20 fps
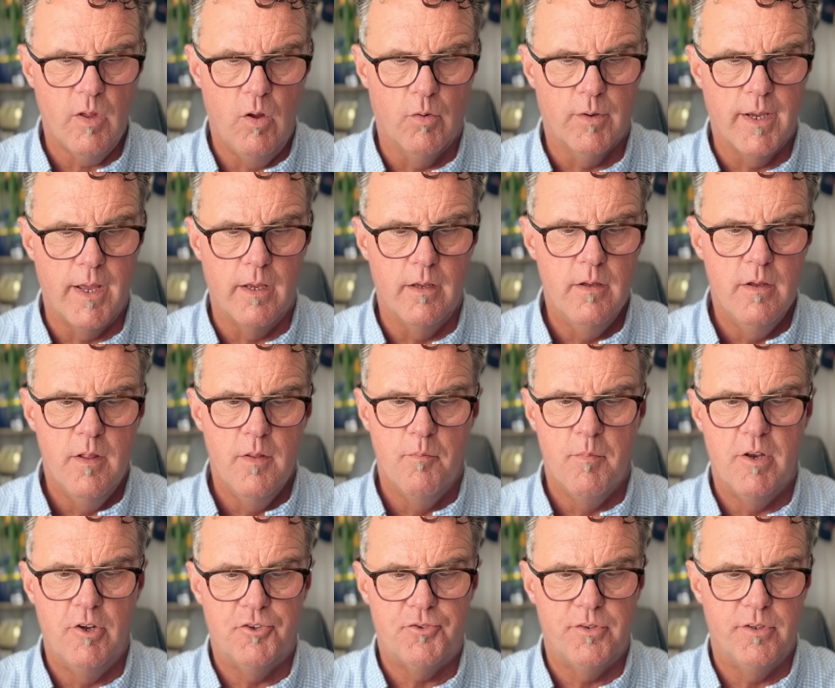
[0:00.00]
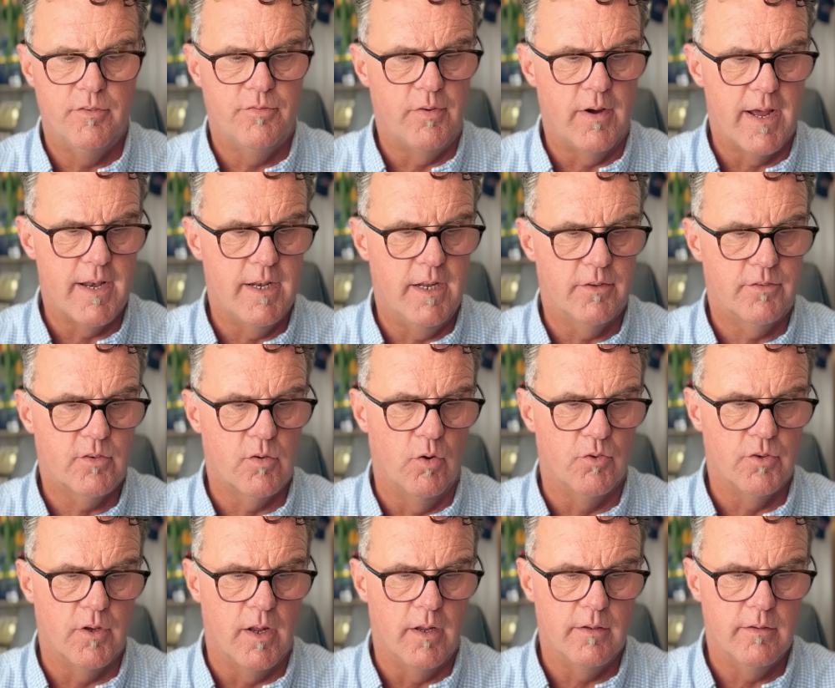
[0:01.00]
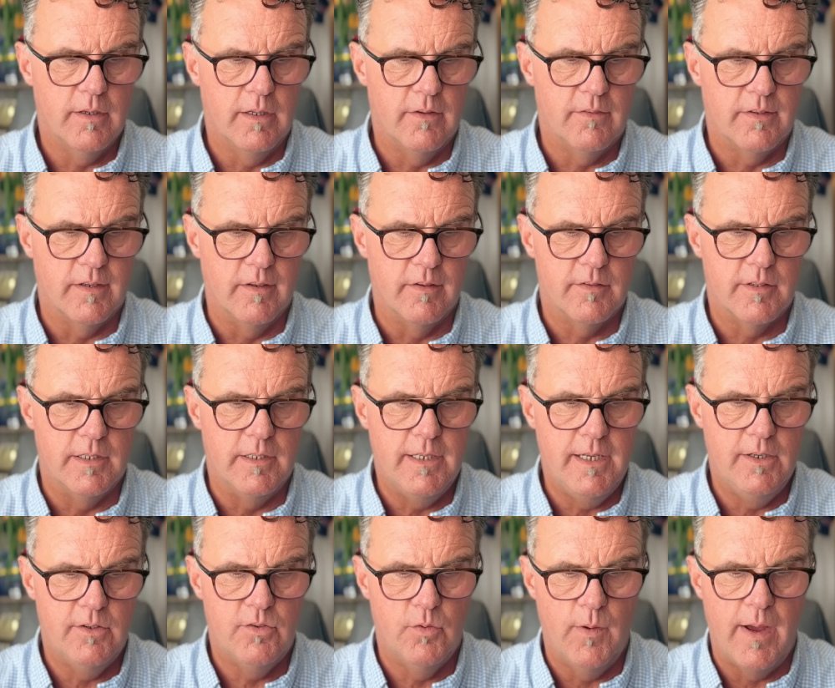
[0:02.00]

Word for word: Okay, Ministry of Finance goes on. It says the need